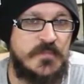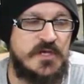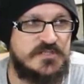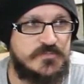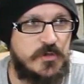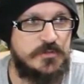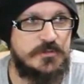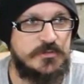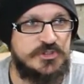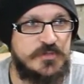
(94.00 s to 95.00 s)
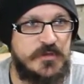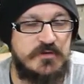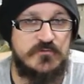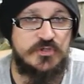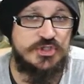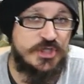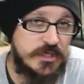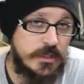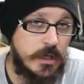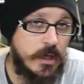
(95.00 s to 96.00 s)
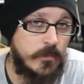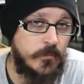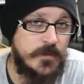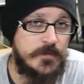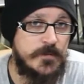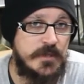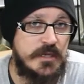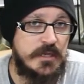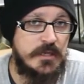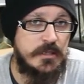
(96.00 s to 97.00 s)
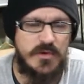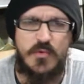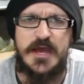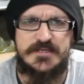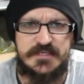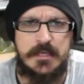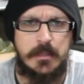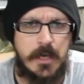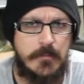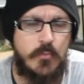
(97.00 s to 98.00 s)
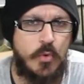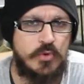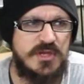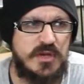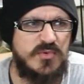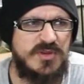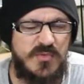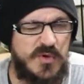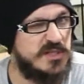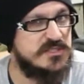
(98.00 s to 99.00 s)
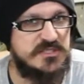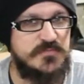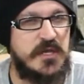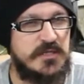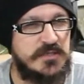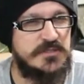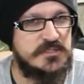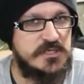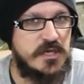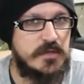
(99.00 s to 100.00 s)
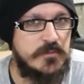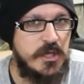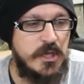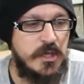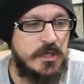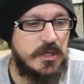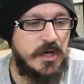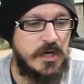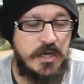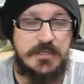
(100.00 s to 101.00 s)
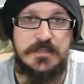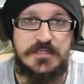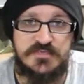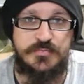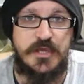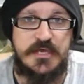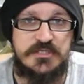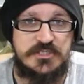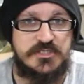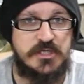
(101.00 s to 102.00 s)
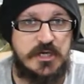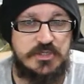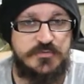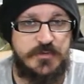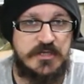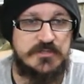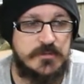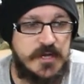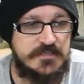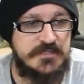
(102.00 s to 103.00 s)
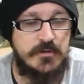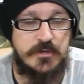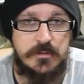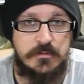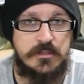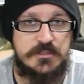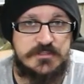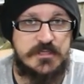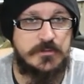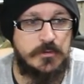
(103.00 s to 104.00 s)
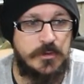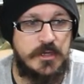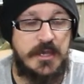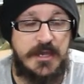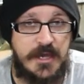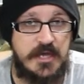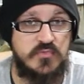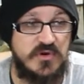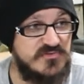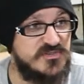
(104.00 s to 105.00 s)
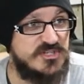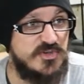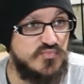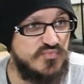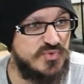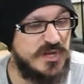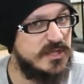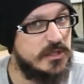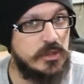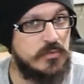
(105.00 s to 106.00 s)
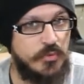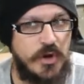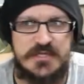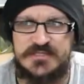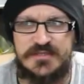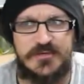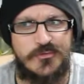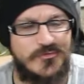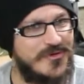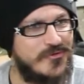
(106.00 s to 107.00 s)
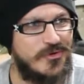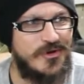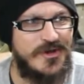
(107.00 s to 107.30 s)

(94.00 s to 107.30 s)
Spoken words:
a small dealership in Virginia, but they were asking a lot more than I really wanted to spend at the time. And then this place, Japan Direct, down in South Carolina, had one. It was actually a really good price. I think when we were